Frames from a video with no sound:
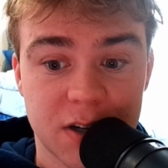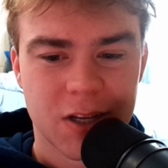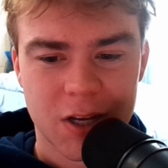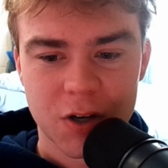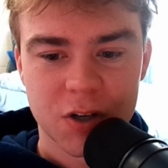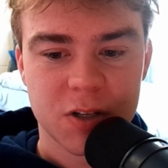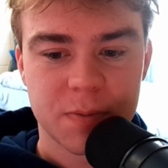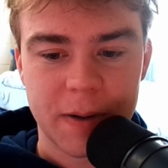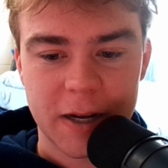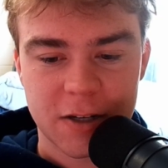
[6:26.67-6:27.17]

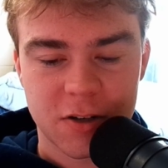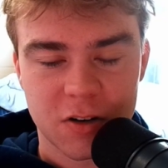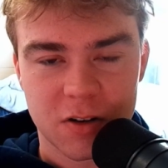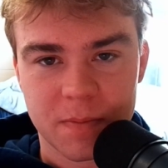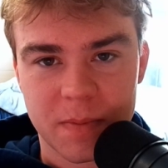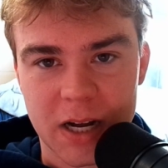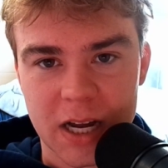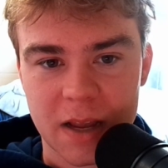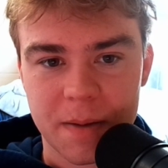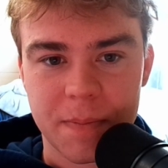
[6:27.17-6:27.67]
Ghost Spectre, in
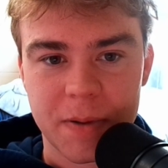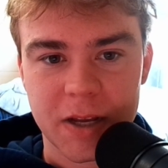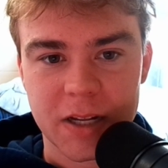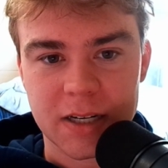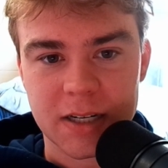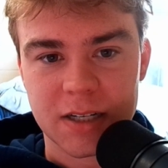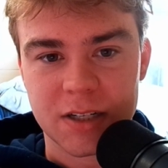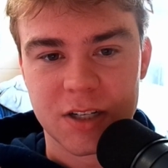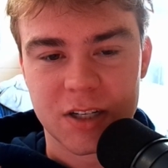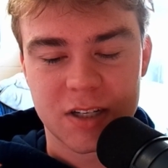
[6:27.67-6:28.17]
my
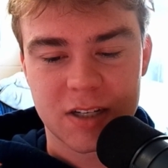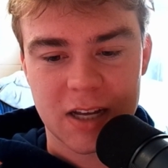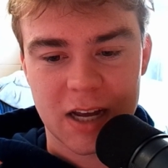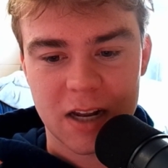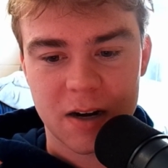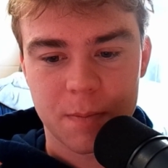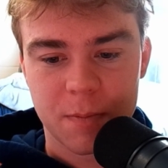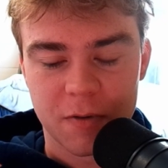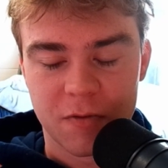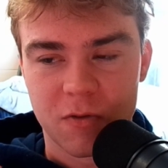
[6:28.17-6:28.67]
opinion, just kind
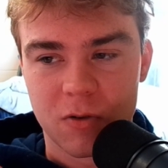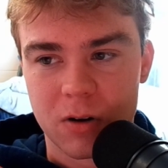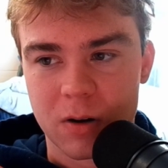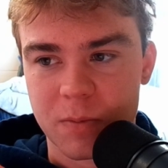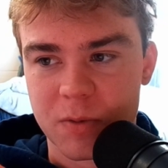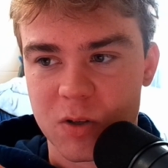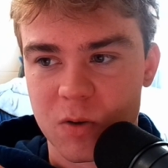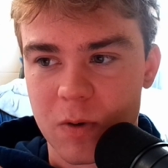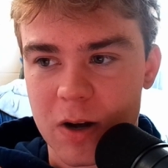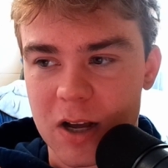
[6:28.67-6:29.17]
of
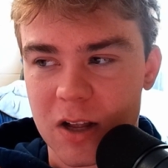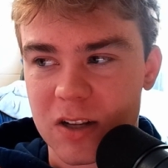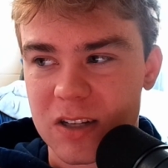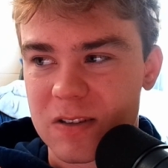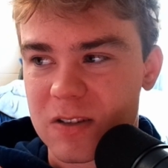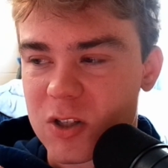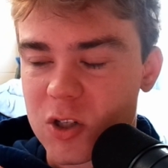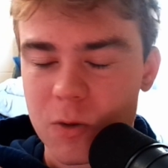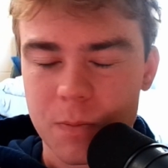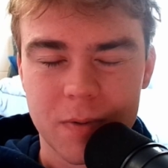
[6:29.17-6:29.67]
performs well. It's
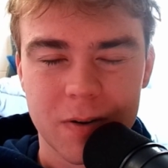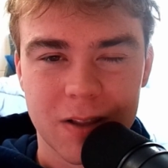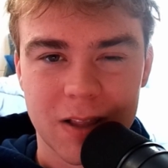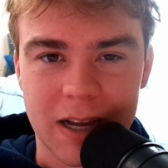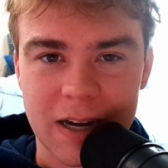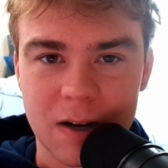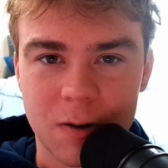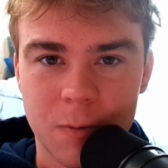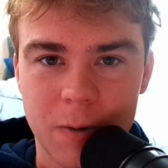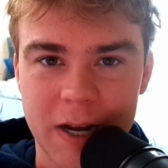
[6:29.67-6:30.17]
super
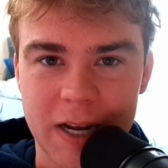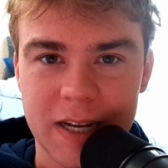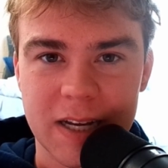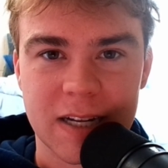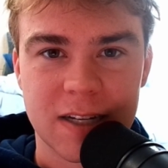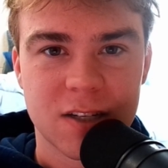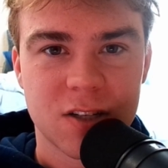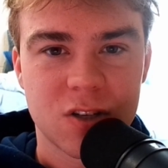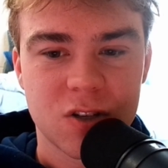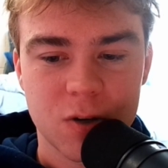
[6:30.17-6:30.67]
lightweight.
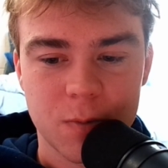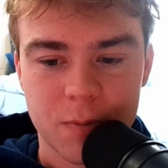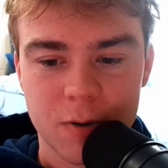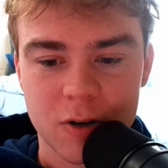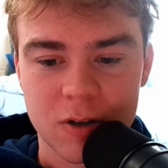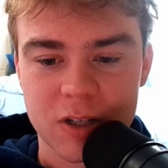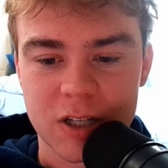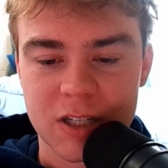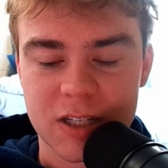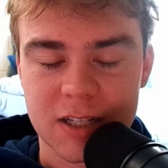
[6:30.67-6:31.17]
It's super
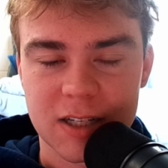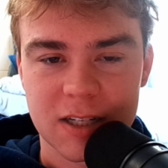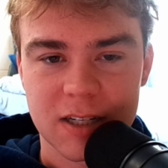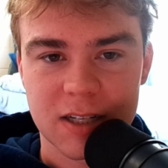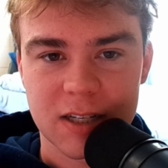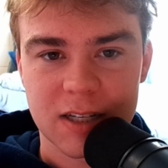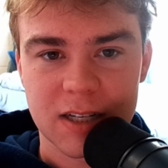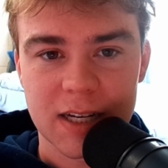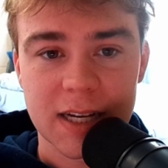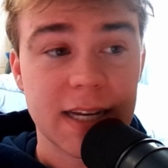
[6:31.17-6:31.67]
just
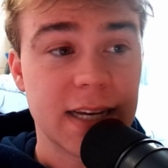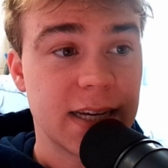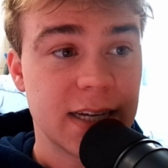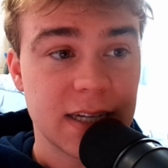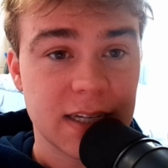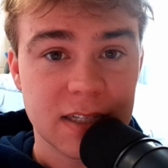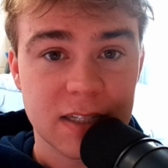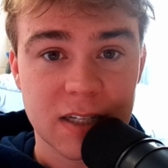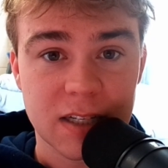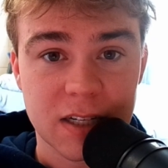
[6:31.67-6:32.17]

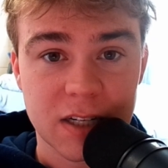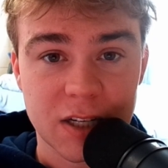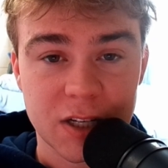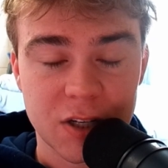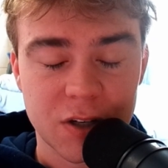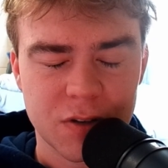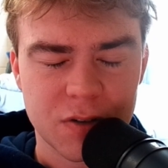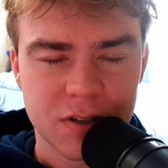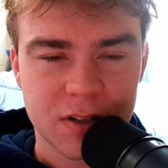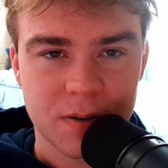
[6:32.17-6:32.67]
easy to
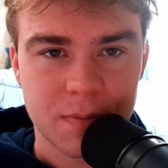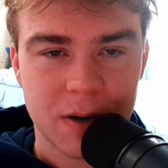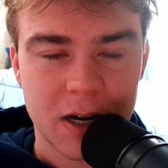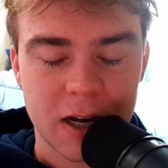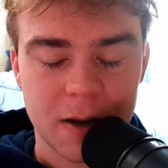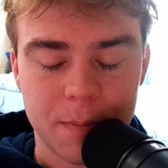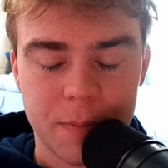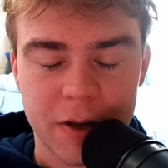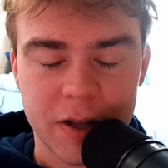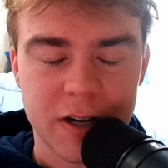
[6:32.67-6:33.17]
use, in my
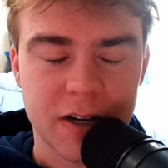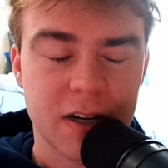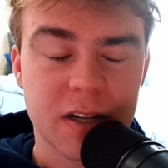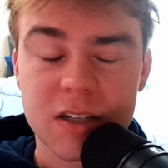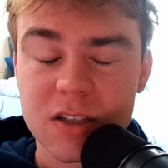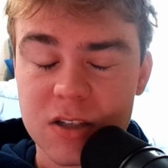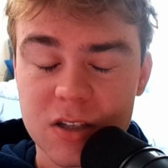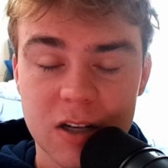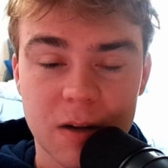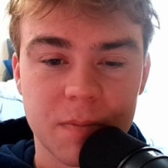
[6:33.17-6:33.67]
opinion.
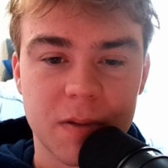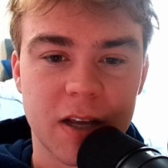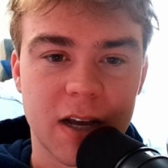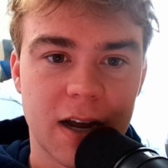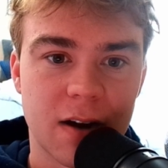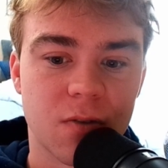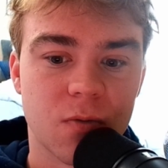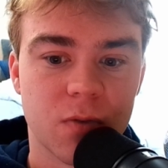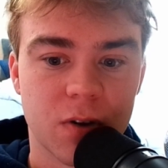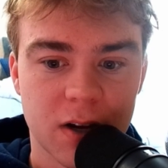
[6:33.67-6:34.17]
It's something I
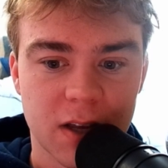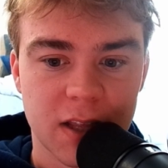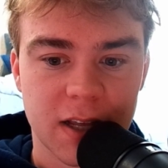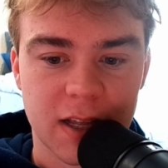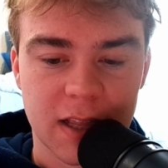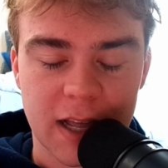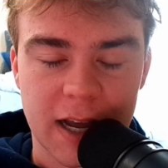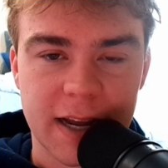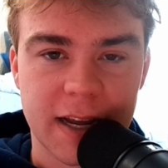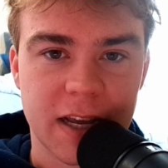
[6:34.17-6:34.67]
really
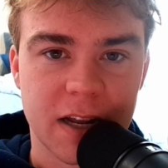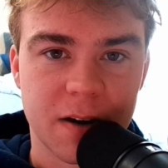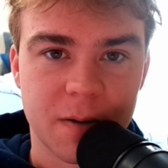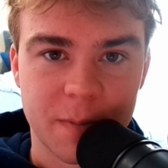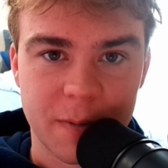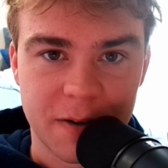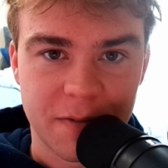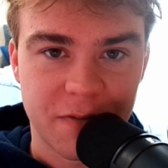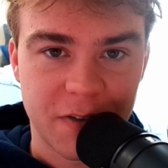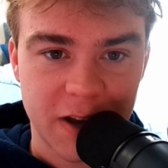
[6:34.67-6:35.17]
like and I'm
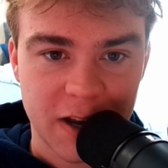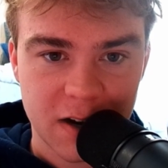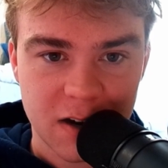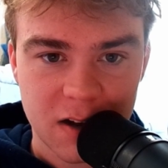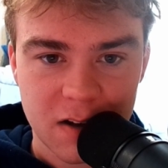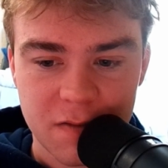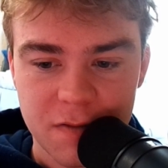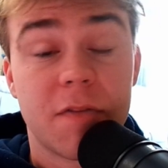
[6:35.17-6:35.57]
a fan of.